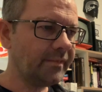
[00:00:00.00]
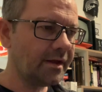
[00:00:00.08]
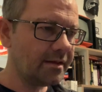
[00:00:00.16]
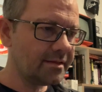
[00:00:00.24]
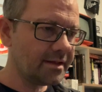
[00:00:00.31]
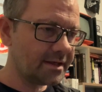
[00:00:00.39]

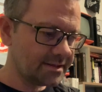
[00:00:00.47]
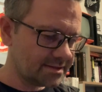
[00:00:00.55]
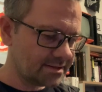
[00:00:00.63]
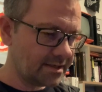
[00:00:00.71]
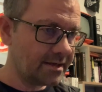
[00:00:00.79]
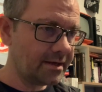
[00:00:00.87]
and that
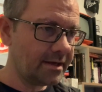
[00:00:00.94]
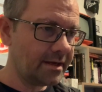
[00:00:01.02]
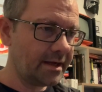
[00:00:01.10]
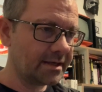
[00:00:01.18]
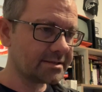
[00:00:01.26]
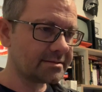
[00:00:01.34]
is
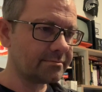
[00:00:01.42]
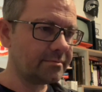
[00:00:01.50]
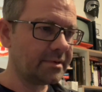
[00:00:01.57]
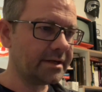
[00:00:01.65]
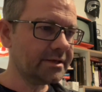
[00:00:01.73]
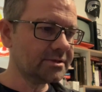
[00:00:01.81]
x
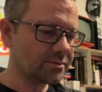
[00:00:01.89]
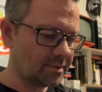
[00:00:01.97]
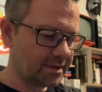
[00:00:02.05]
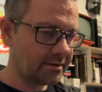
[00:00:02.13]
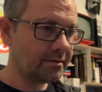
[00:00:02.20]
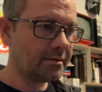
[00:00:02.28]
minus
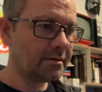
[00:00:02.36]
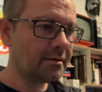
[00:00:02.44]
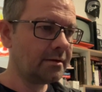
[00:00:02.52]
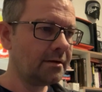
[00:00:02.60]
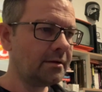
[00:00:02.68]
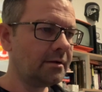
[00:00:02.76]
1,
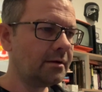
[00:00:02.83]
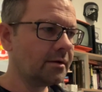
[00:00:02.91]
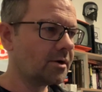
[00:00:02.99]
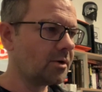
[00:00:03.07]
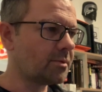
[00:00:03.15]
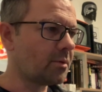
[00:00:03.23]

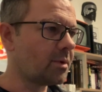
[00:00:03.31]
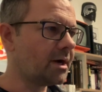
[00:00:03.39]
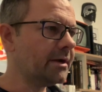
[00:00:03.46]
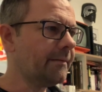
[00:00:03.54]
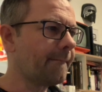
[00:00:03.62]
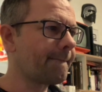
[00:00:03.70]
comma y,